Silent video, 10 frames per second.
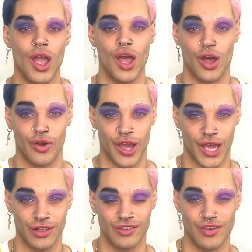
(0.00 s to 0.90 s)

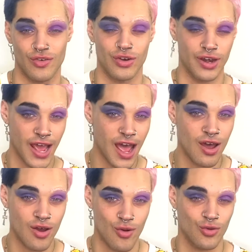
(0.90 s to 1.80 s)
Okay, so
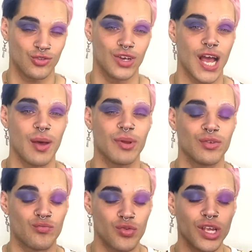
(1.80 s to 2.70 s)
now to come
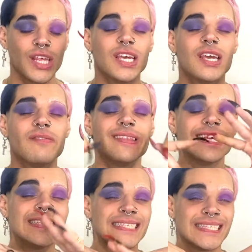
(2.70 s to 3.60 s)
and really give
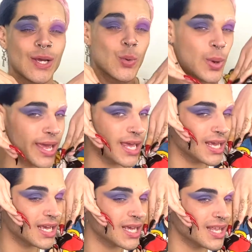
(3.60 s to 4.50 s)
this wing
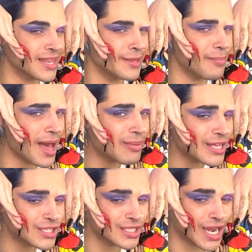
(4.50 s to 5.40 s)
the bad
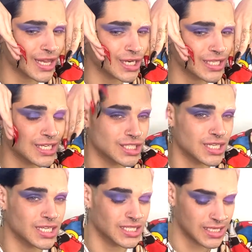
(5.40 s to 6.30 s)
bitch alert that she
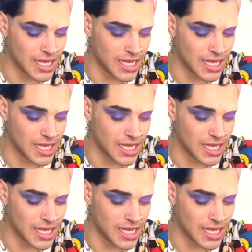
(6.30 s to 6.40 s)
needs.